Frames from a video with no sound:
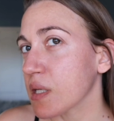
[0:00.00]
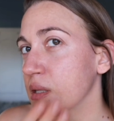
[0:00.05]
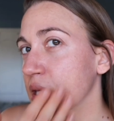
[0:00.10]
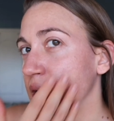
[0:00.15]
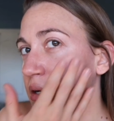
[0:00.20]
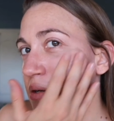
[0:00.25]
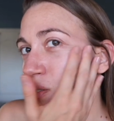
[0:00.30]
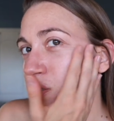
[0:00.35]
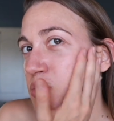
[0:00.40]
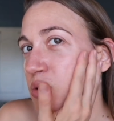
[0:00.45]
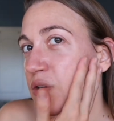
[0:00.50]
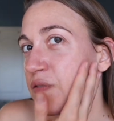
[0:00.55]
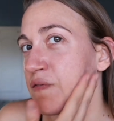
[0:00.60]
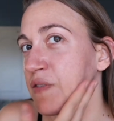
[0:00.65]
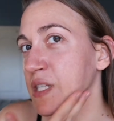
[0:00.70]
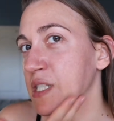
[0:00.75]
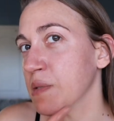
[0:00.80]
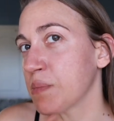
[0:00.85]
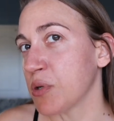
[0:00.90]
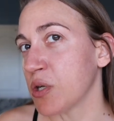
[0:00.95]
like a sort of
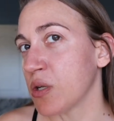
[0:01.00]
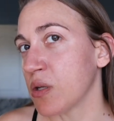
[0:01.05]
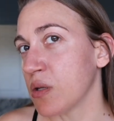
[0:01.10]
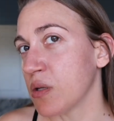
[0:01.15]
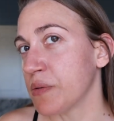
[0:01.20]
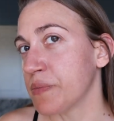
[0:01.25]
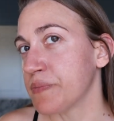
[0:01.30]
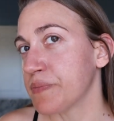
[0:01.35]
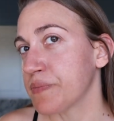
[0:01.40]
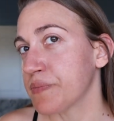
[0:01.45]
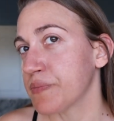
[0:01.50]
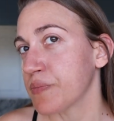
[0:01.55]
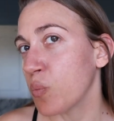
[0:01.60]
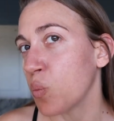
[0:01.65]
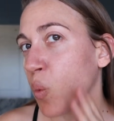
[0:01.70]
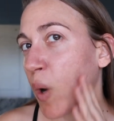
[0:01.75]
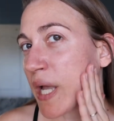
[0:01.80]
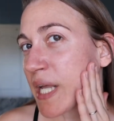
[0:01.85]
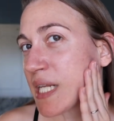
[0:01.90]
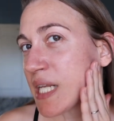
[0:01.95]
visible
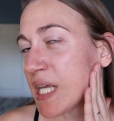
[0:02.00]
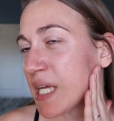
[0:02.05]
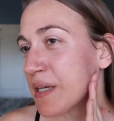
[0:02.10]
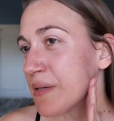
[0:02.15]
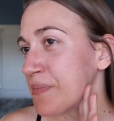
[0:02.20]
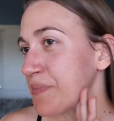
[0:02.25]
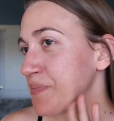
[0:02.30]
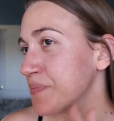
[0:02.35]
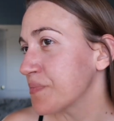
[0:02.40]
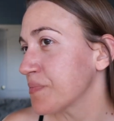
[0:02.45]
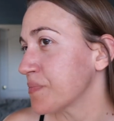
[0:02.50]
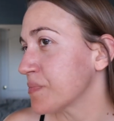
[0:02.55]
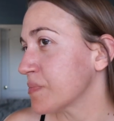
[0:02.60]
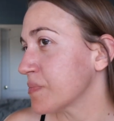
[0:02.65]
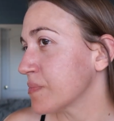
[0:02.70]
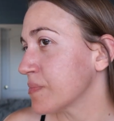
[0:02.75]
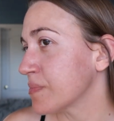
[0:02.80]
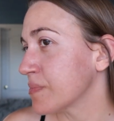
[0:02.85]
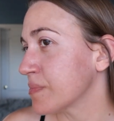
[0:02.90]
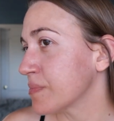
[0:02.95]
whitening.
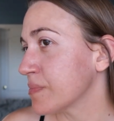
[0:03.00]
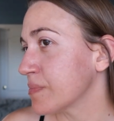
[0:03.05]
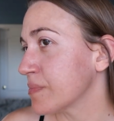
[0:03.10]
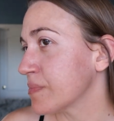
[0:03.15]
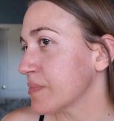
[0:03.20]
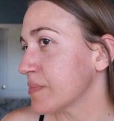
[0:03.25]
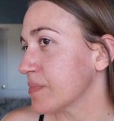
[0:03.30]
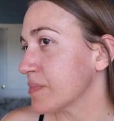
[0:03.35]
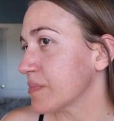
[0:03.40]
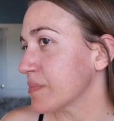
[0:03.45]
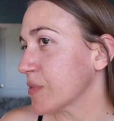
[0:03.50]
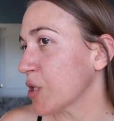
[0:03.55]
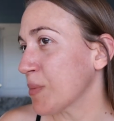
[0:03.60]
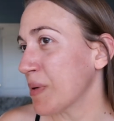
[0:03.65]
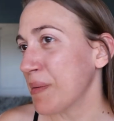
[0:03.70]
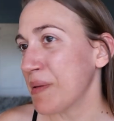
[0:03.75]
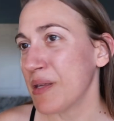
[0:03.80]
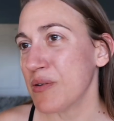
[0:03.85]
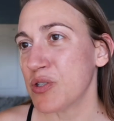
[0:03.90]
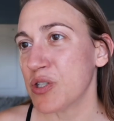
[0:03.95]
Or
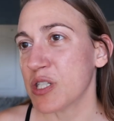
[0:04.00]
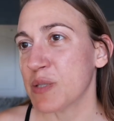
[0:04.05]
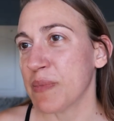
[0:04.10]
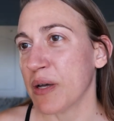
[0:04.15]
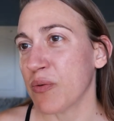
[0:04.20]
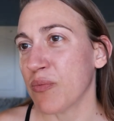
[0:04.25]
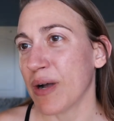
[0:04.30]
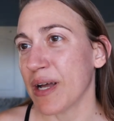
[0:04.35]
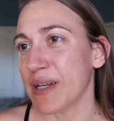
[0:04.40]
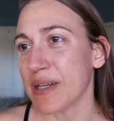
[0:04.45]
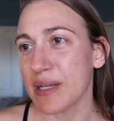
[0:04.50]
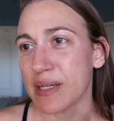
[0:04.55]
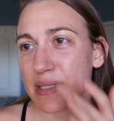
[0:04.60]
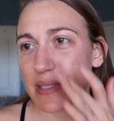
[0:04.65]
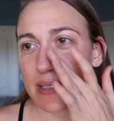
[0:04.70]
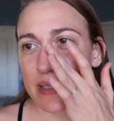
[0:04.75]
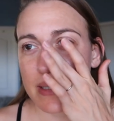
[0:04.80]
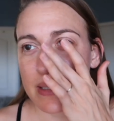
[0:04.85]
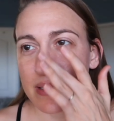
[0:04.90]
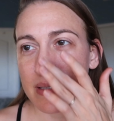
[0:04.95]
maybe that was just my
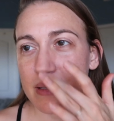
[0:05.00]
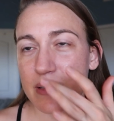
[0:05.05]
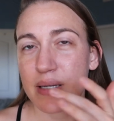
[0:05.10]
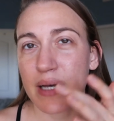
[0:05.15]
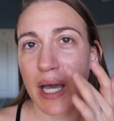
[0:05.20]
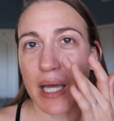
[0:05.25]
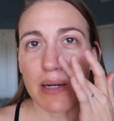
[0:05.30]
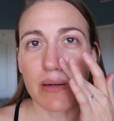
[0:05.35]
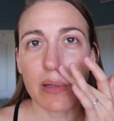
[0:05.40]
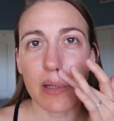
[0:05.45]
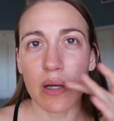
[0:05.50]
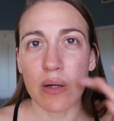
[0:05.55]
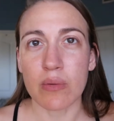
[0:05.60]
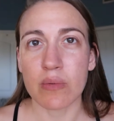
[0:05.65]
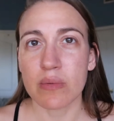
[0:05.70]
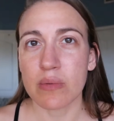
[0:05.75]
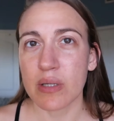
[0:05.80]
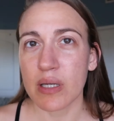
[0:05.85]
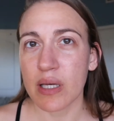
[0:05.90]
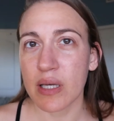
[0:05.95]
redness. I don't know.
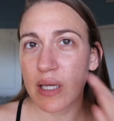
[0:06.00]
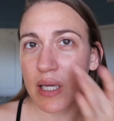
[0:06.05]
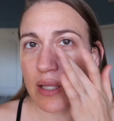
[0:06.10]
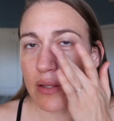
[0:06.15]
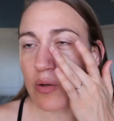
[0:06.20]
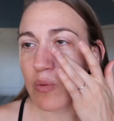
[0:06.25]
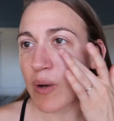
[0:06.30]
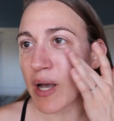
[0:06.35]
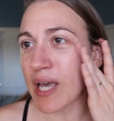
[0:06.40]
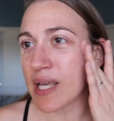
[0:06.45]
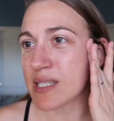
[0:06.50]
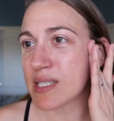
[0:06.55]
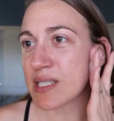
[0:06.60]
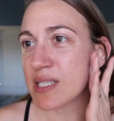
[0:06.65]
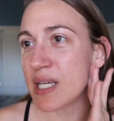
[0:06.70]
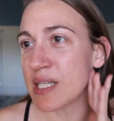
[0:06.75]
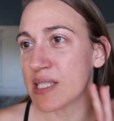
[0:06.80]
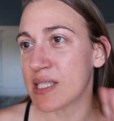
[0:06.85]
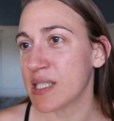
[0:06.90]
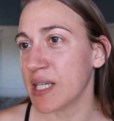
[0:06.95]
Either way,
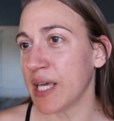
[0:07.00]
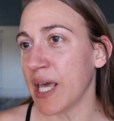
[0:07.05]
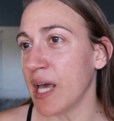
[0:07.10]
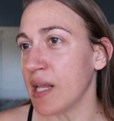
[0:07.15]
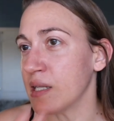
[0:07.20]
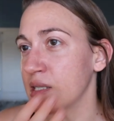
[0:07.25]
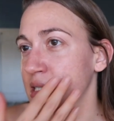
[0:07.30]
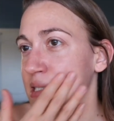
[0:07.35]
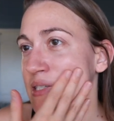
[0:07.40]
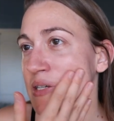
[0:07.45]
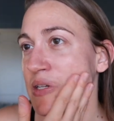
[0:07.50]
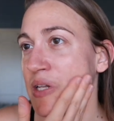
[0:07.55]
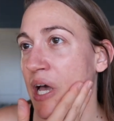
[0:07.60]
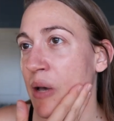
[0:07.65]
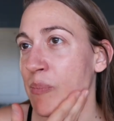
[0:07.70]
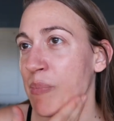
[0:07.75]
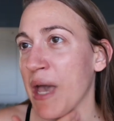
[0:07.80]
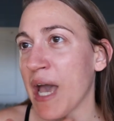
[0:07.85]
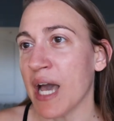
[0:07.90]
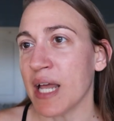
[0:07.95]
it's, it's again, it's still
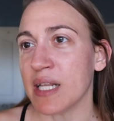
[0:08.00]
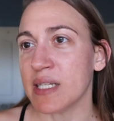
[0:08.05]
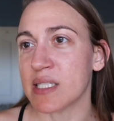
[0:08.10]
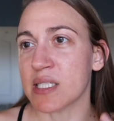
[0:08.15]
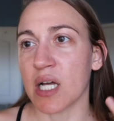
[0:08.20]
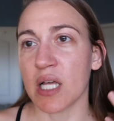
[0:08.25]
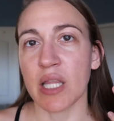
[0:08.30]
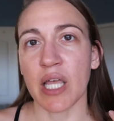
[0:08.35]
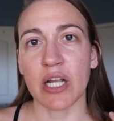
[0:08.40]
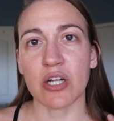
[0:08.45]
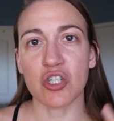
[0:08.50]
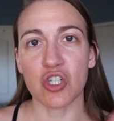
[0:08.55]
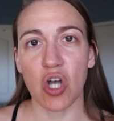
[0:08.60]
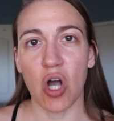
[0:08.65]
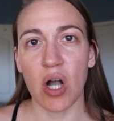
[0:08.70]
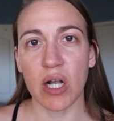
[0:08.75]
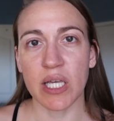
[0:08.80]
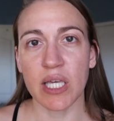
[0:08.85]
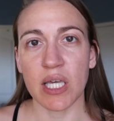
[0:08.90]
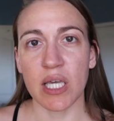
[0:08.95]
not bad. It's not like
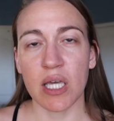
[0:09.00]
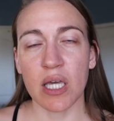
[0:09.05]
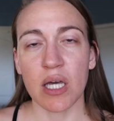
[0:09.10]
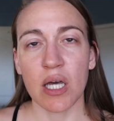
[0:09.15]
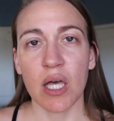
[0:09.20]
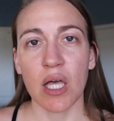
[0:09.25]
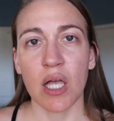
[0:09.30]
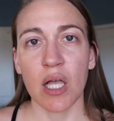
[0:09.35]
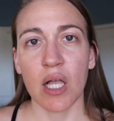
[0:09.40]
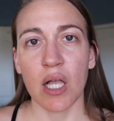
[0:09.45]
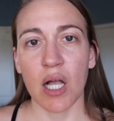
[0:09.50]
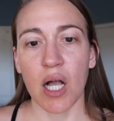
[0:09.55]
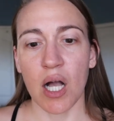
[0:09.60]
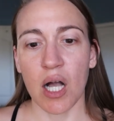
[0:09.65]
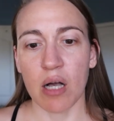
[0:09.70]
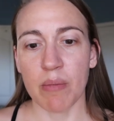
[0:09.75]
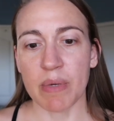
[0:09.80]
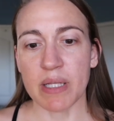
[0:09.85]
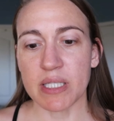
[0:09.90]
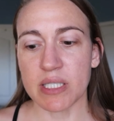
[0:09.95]
chalky.
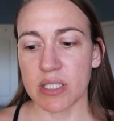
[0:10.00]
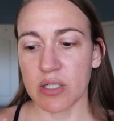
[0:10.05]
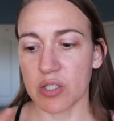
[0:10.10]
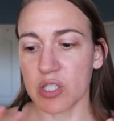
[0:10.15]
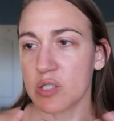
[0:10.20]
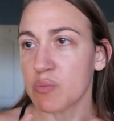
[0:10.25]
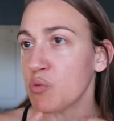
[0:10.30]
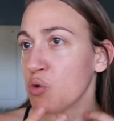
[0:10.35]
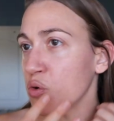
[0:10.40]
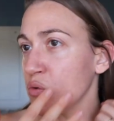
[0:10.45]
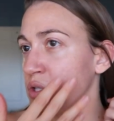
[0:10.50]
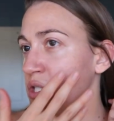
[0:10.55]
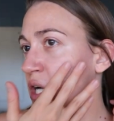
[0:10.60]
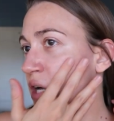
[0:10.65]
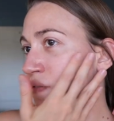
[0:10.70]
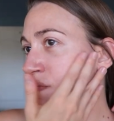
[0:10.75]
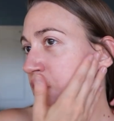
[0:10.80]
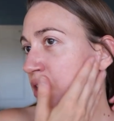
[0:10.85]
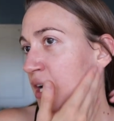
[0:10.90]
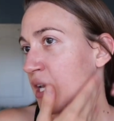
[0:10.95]
Um, it still smooths
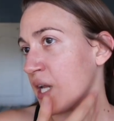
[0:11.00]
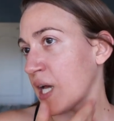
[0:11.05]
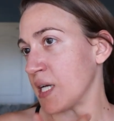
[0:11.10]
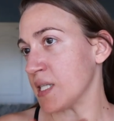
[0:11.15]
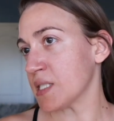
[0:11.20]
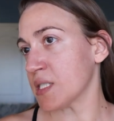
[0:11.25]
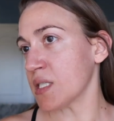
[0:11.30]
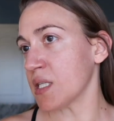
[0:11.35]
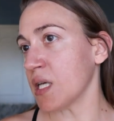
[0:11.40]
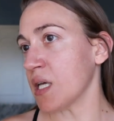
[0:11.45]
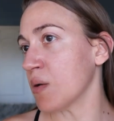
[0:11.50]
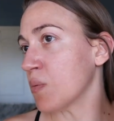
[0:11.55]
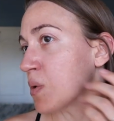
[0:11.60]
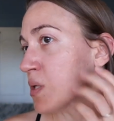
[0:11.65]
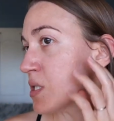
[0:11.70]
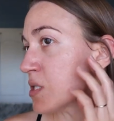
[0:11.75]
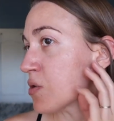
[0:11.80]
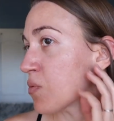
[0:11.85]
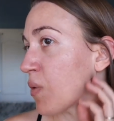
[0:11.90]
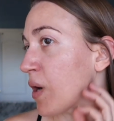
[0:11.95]
on very nicely. And
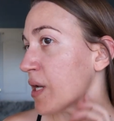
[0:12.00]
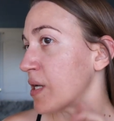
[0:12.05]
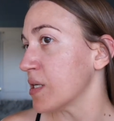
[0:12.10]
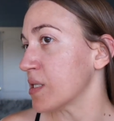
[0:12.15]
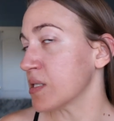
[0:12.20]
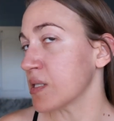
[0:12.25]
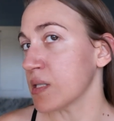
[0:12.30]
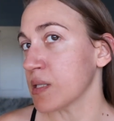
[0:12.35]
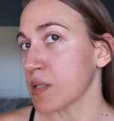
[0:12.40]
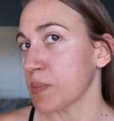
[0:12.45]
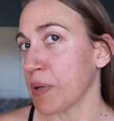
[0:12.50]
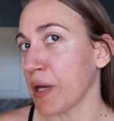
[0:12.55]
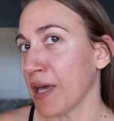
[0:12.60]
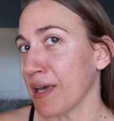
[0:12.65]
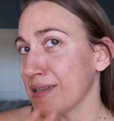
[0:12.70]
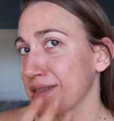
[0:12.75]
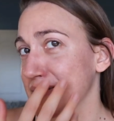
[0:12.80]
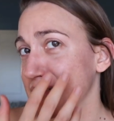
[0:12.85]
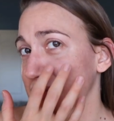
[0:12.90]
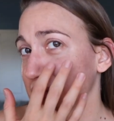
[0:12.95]
once the redness
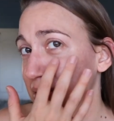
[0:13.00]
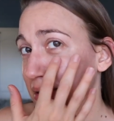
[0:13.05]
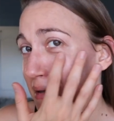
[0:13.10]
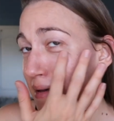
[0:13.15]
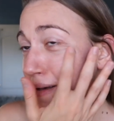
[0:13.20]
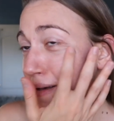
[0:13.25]
dissipates,